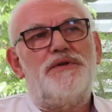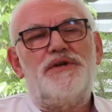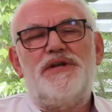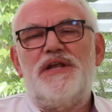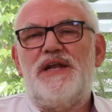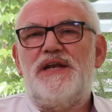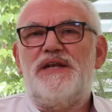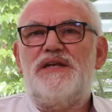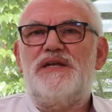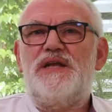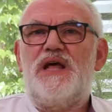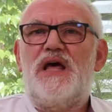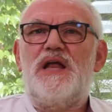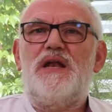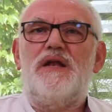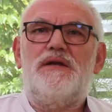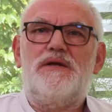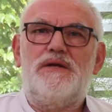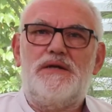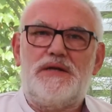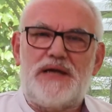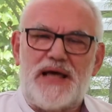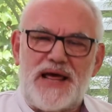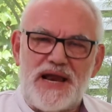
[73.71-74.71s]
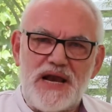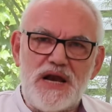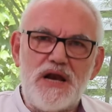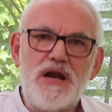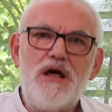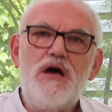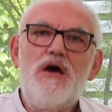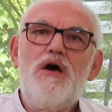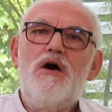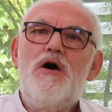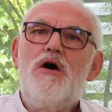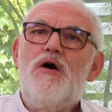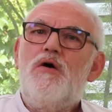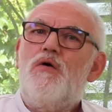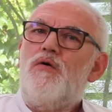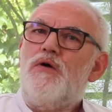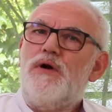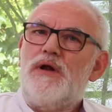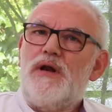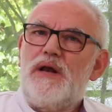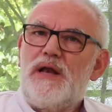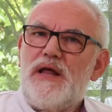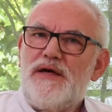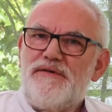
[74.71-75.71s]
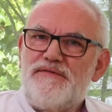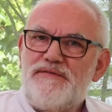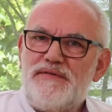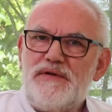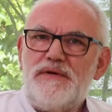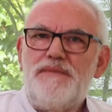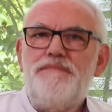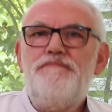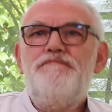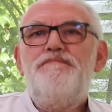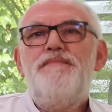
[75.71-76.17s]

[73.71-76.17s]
the day 10 or 11,